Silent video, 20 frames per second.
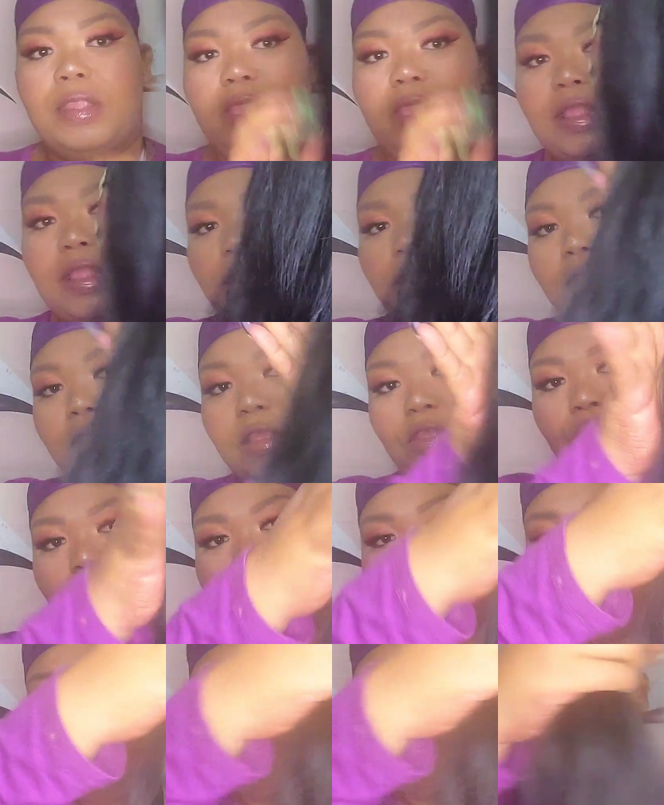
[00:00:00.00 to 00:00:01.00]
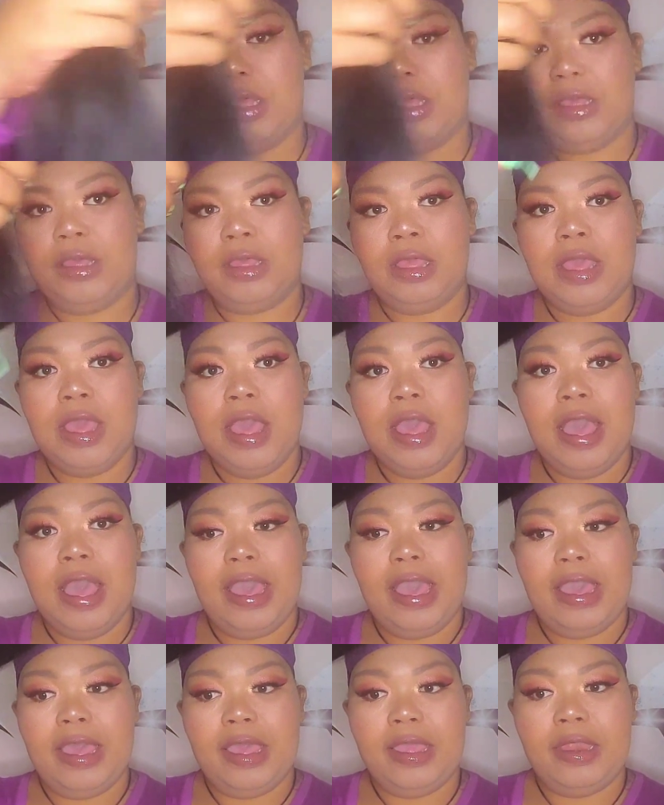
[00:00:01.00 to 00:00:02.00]
this is a 20-inch wig.
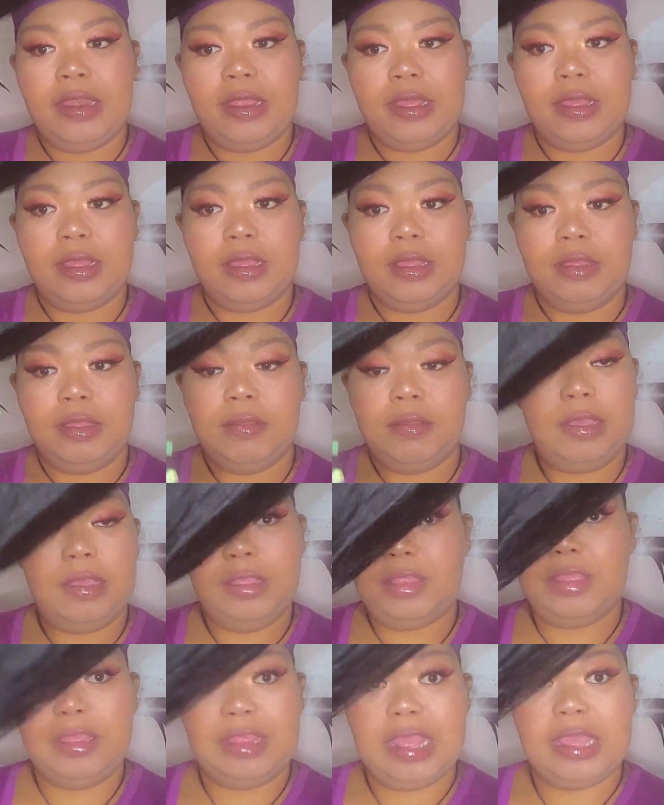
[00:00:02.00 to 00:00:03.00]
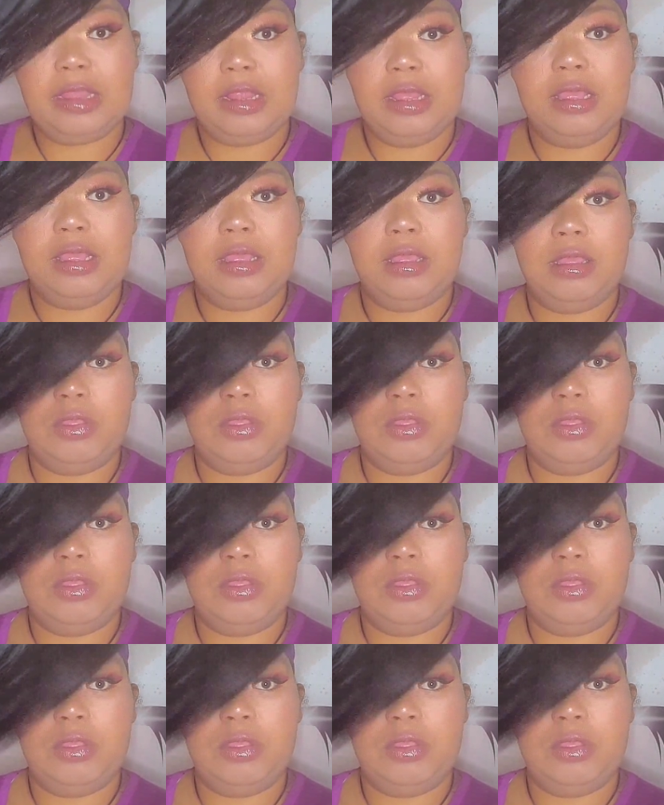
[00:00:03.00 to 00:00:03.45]
And it's exactly